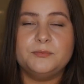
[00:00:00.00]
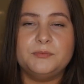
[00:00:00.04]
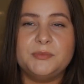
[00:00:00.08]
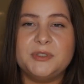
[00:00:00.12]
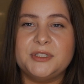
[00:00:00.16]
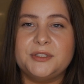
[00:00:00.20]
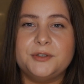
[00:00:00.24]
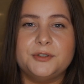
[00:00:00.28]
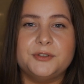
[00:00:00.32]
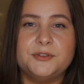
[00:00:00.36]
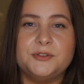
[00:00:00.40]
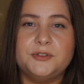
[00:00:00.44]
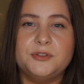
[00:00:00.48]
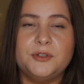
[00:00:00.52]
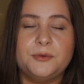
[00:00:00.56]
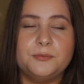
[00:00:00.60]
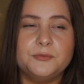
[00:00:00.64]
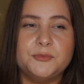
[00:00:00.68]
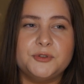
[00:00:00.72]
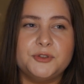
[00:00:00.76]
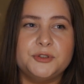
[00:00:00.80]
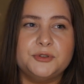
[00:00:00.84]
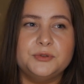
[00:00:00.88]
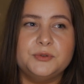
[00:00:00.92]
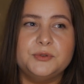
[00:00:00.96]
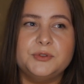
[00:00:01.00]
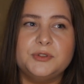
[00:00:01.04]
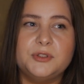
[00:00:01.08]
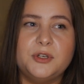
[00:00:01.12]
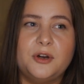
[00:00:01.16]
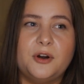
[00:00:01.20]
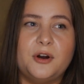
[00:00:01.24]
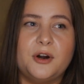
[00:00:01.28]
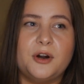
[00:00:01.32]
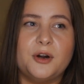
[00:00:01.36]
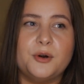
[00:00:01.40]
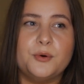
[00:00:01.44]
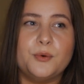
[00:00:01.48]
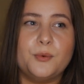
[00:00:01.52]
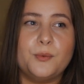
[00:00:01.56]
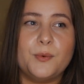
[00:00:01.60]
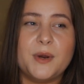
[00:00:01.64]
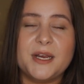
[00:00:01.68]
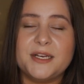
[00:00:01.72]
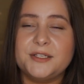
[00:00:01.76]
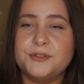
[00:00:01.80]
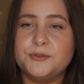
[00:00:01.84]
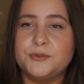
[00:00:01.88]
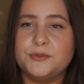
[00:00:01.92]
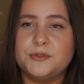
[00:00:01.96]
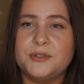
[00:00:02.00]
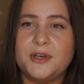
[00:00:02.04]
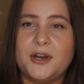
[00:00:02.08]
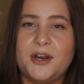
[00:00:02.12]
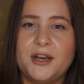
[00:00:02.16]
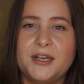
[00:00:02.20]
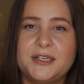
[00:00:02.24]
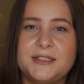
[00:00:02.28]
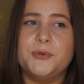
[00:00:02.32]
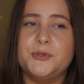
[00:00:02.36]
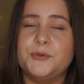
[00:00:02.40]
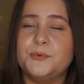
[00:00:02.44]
because some shoes are way too tight.